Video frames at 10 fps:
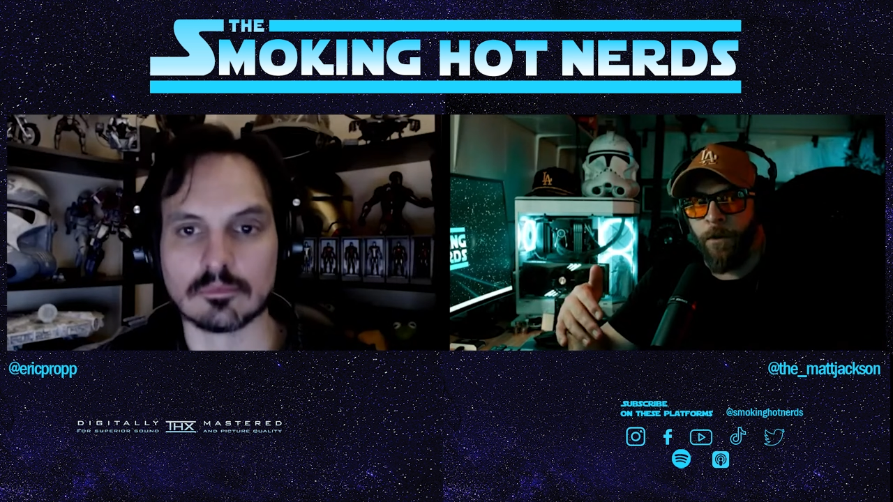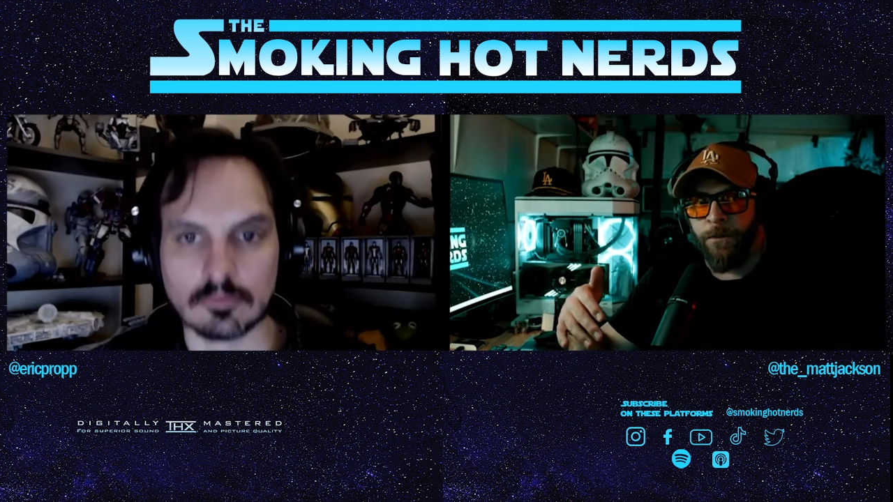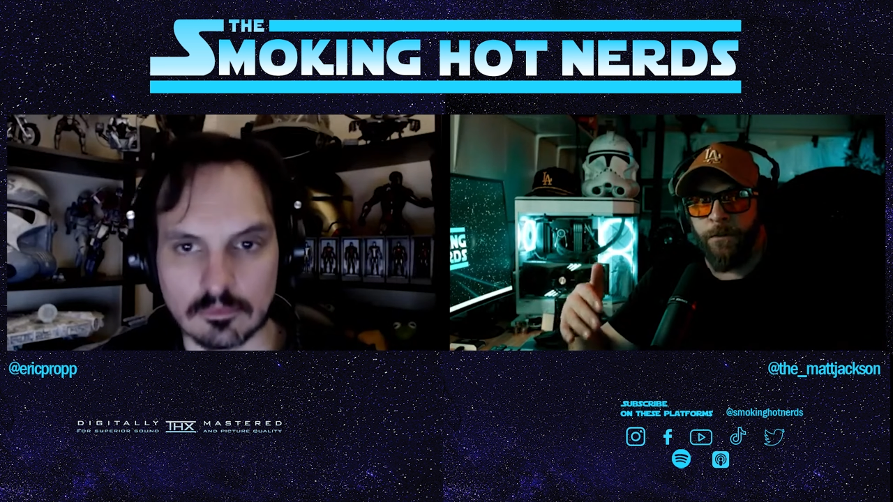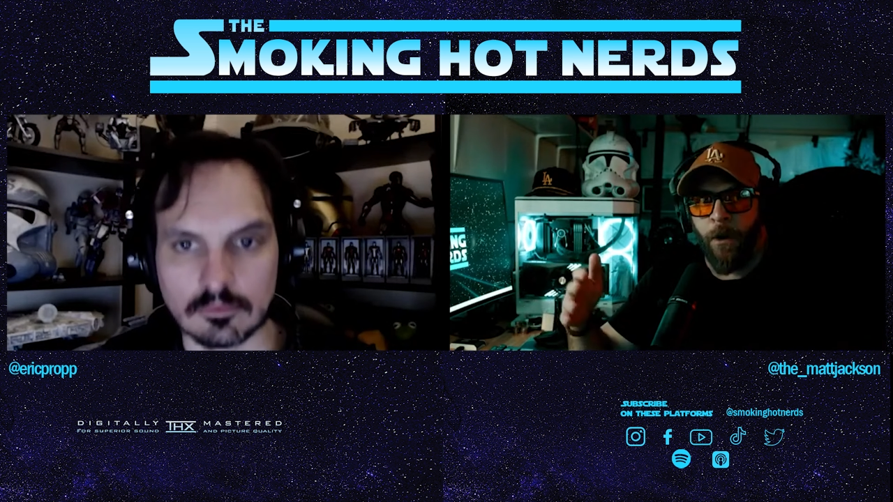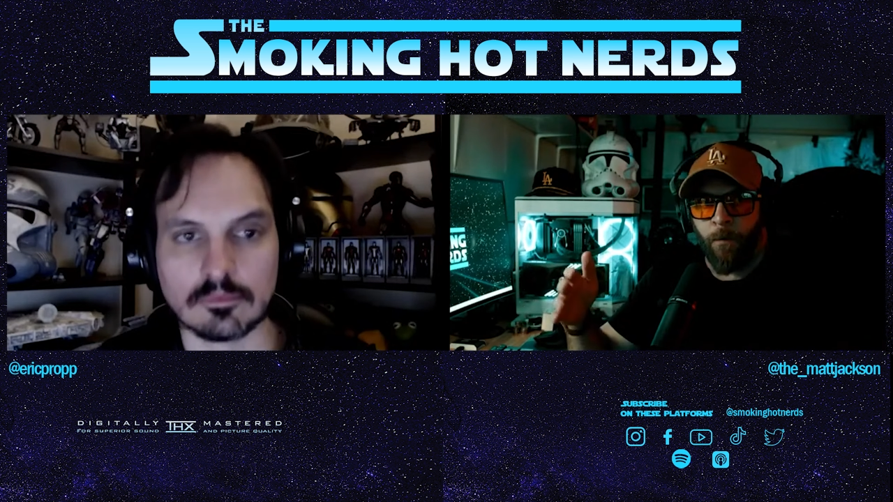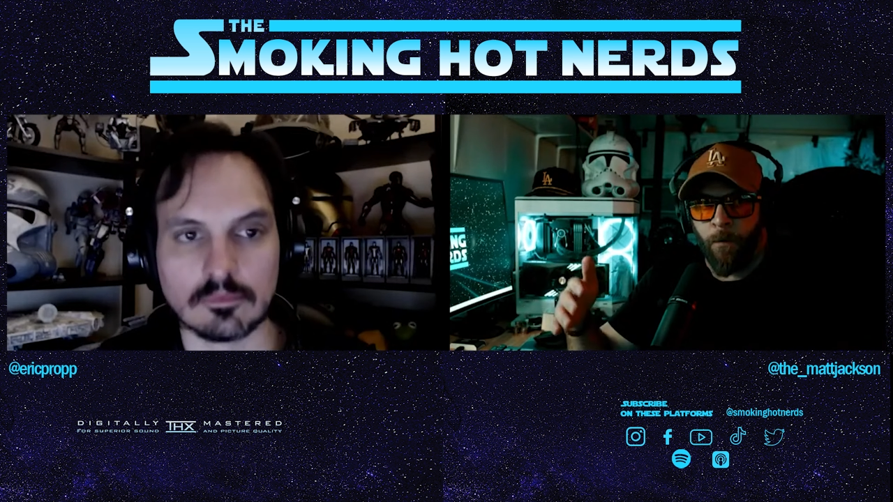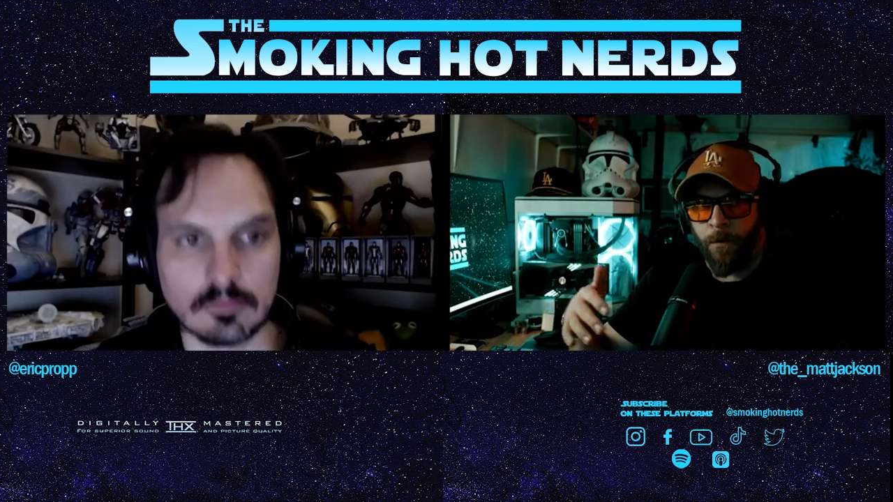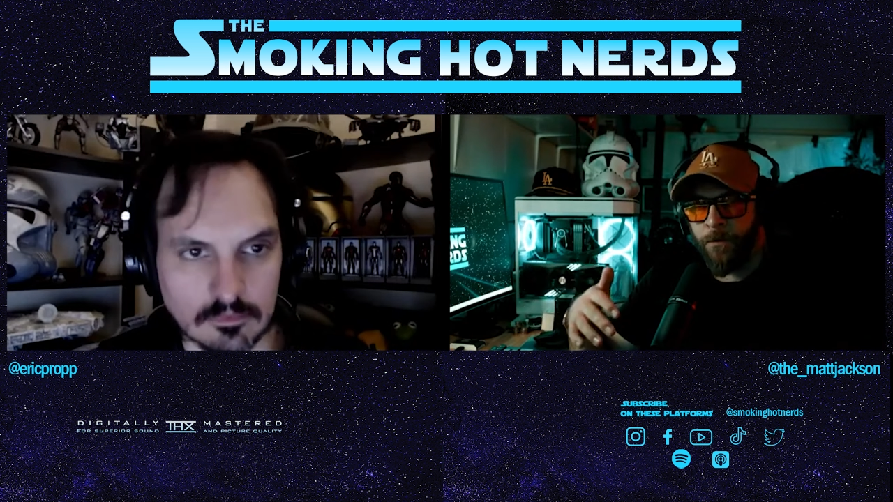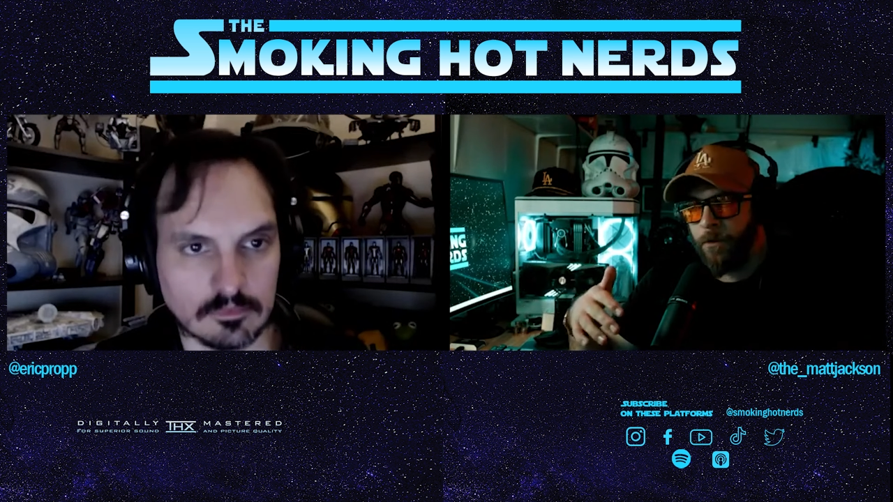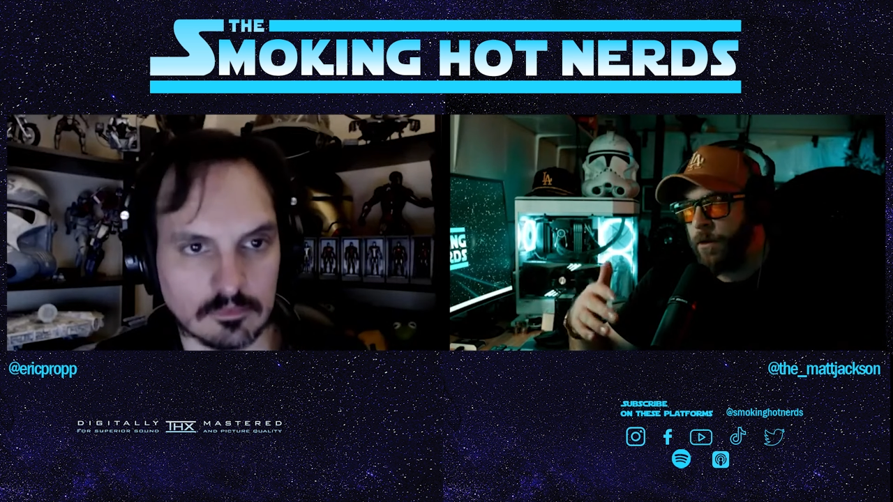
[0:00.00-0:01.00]
Star Wars or
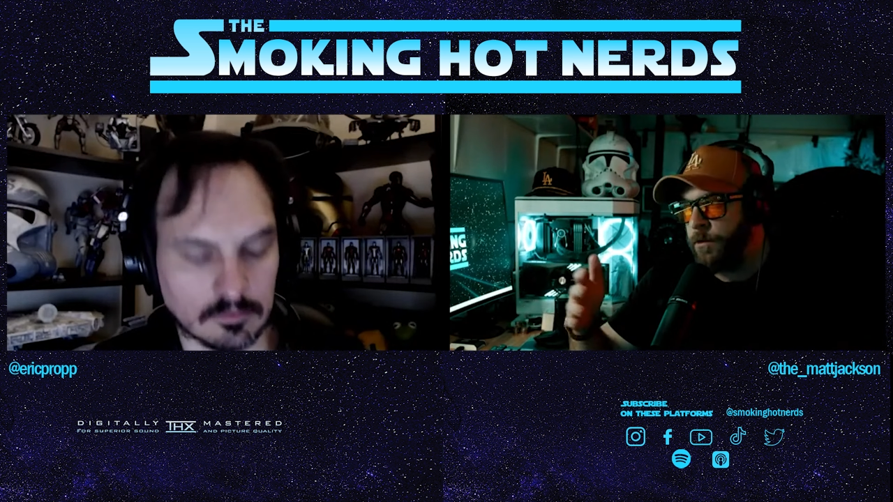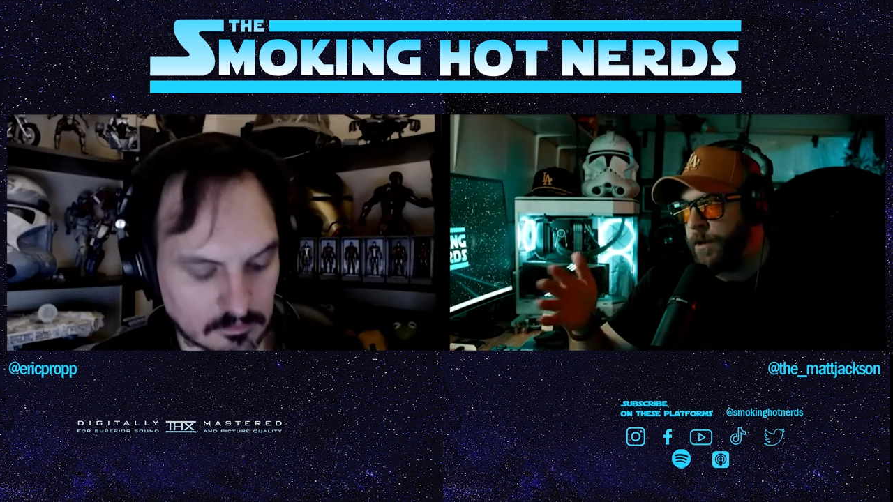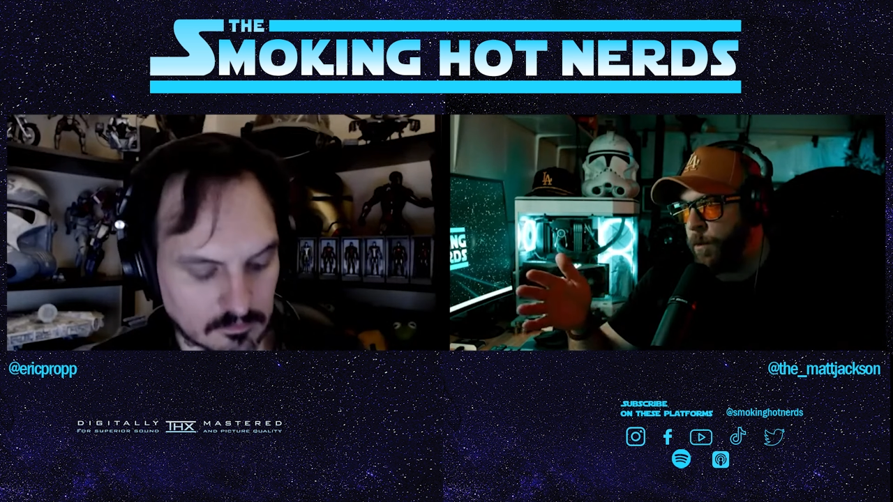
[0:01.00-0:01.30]
there's that one